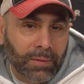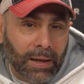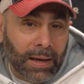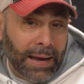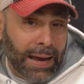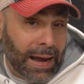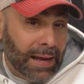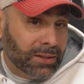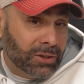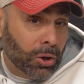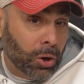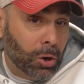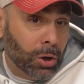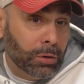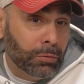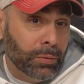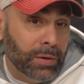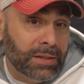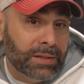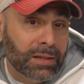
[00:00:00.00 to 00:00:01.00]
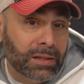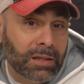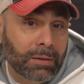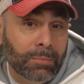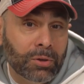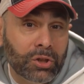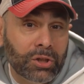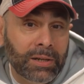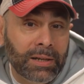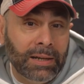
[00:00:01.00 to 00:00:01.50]
I had to hard reset the
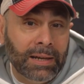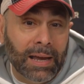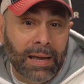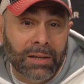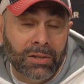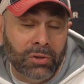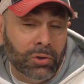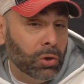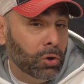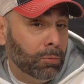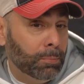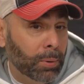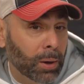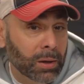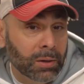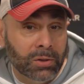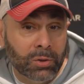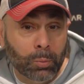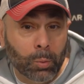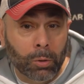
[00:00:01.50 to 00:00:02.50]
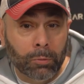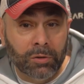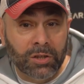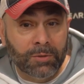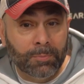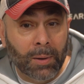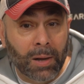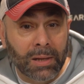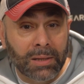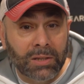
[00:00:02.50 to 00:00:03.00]
machine as no buttons were
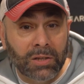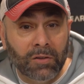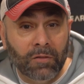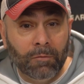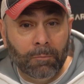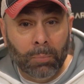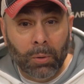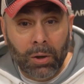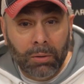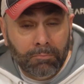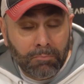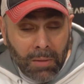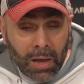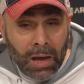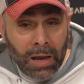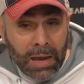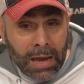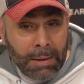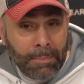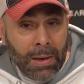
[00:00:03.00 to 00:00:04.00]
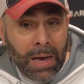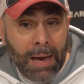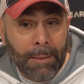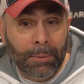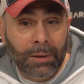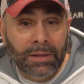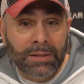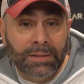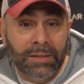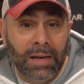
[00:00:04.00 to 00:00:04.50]
responsive, but I am
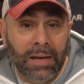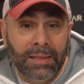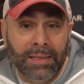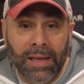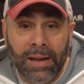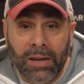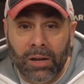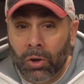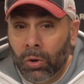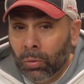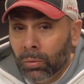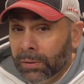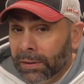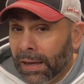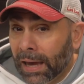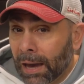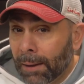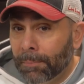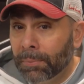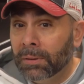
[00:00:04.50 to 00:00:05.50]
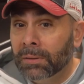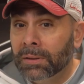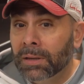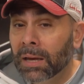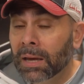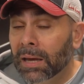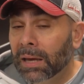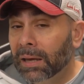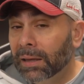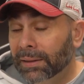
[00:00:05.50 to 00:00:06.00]
happy to say that it only happened
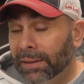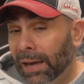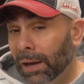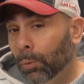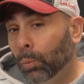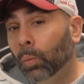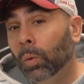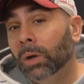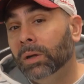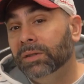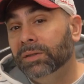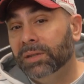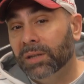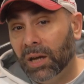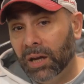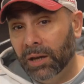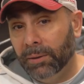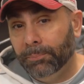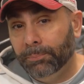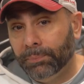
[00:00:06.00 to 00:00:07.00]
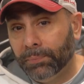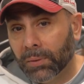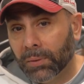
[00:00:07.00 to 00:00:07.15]
that one time.